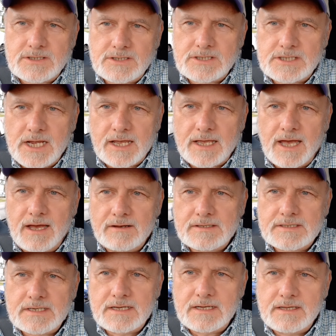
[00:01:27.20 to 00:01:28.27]
check
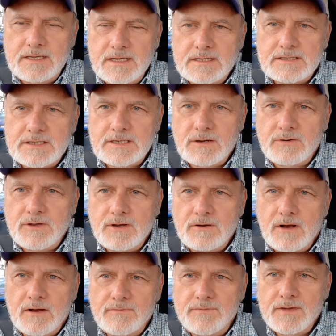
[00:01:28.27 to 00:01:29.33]
out uh, the interior
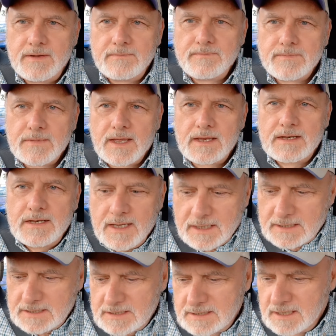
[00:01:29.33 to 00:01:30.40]
of
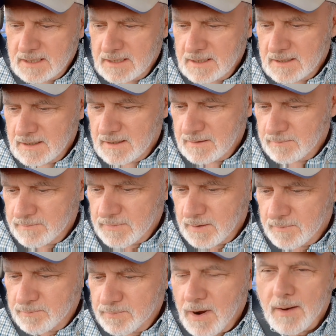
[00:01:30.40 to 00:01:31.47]
Nick's,
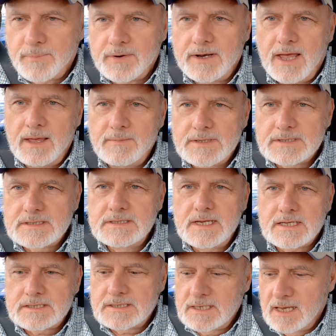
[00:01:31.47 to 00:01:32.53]
the proper name is
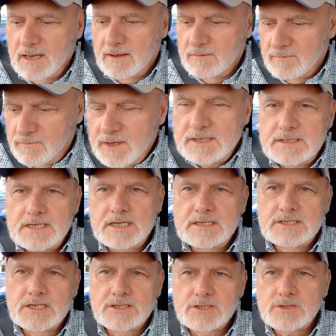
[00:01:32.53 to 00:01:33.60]
Nick's
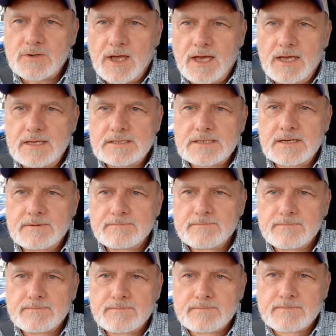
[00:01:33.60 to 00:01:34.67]
Vintage Trains
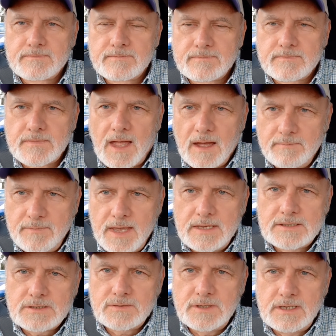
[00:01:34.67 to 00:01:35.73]
on Main
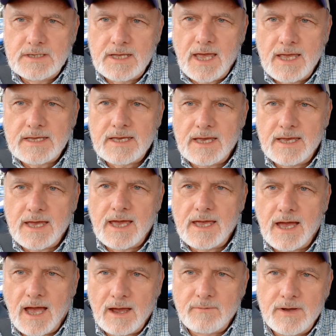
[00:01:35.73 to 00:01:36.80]
Street, aka
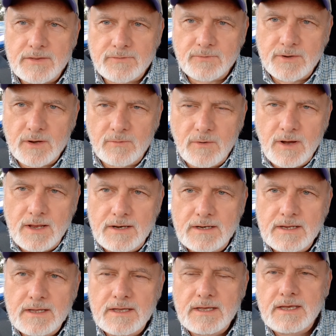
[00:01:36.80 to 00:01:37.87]
Highway 301
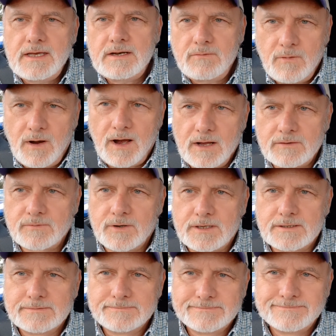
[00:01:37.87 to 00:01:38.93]
in Wildwood.
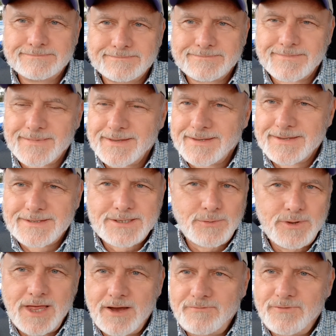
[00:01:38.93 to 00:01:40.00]
So
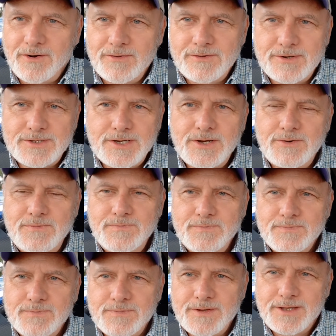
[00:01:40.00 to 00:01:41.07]
without further ado,
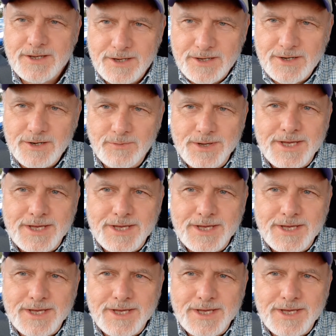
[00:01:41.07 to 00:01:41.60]
here we